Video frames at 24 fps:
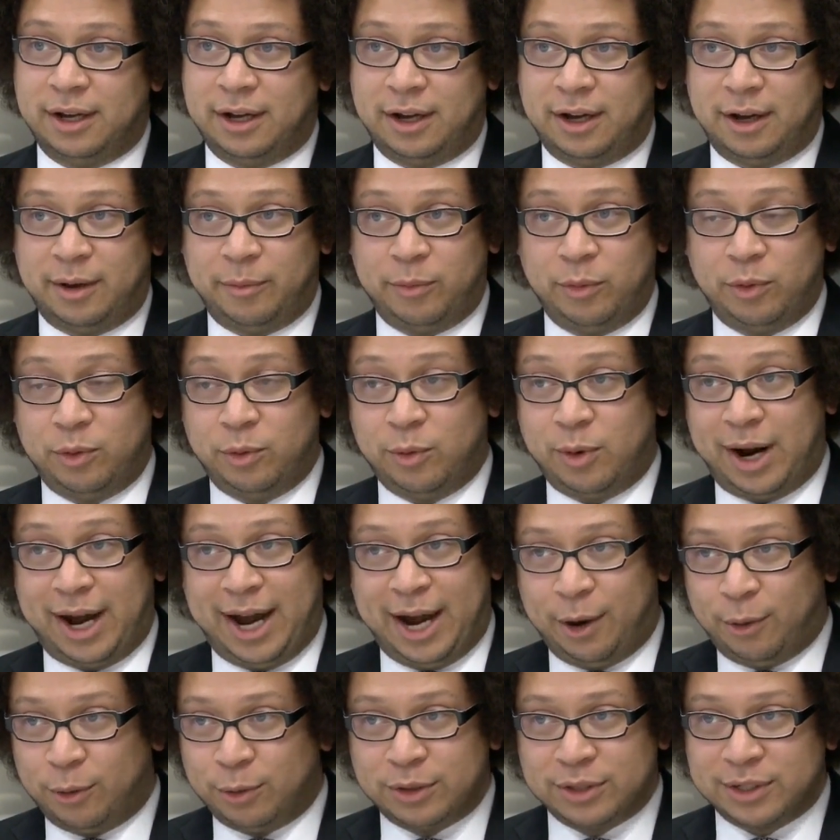um, who
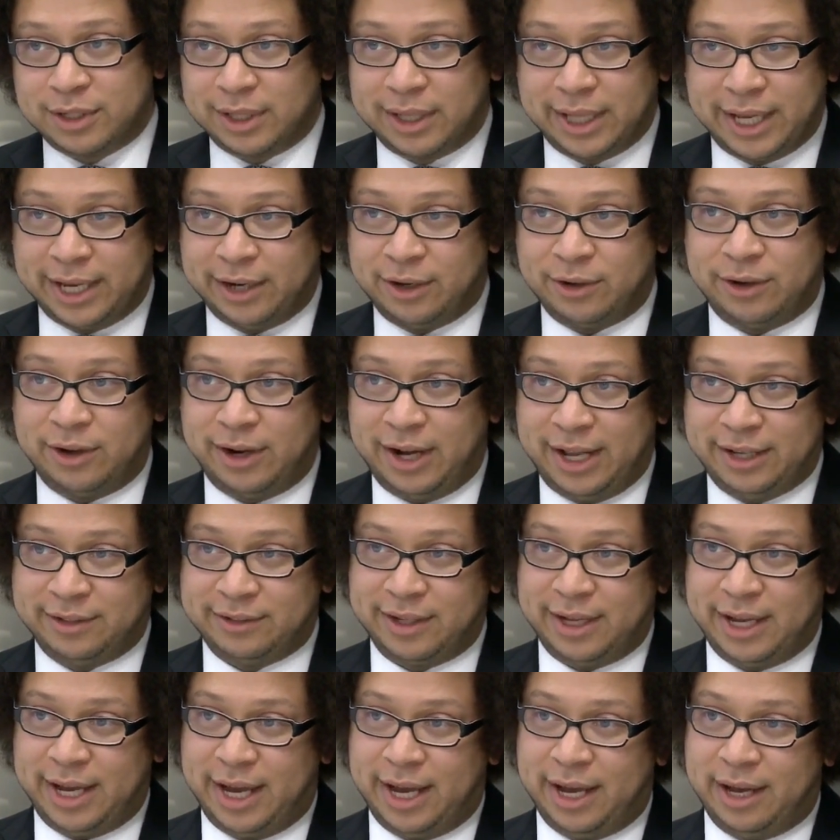hours later
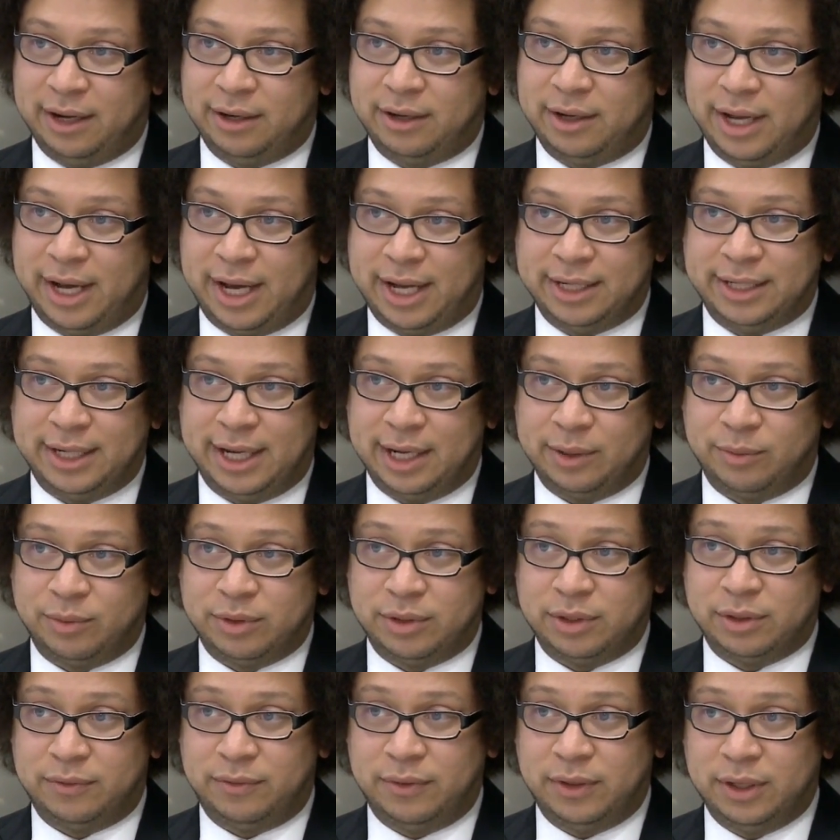had contact
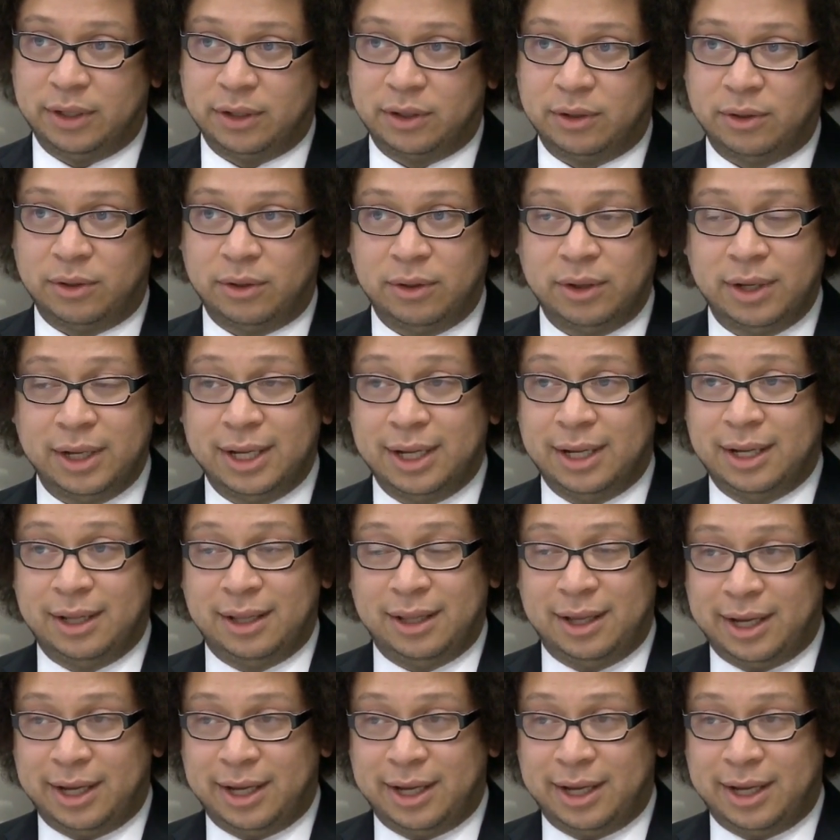with this vehicle,